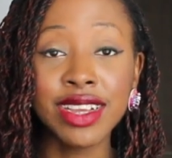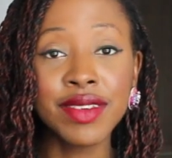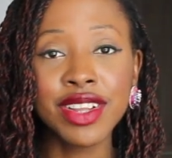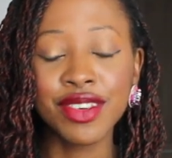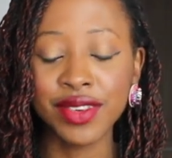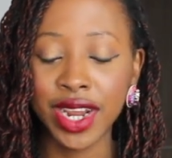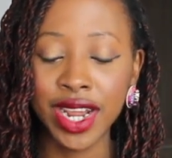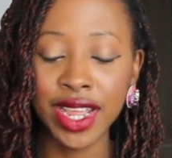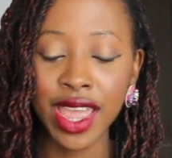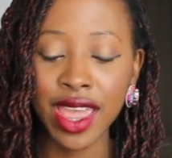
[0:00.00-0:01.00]
give it a
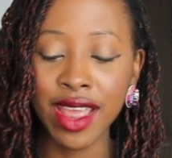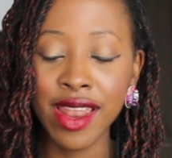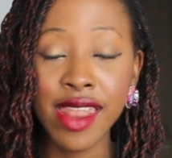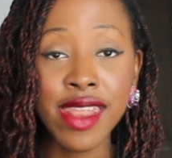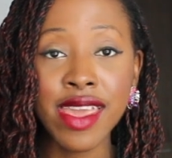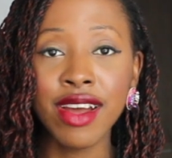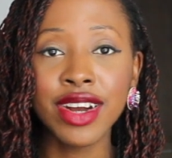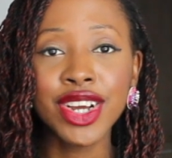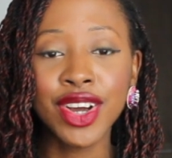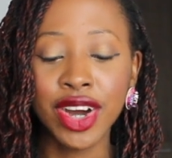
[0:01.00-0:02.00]
try, and they
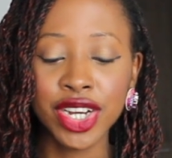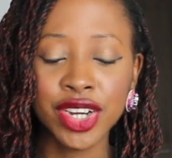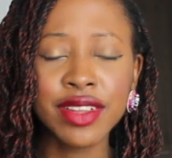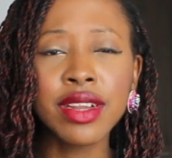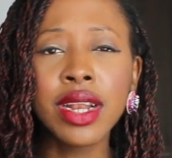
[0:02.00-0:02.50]
are gorgeous.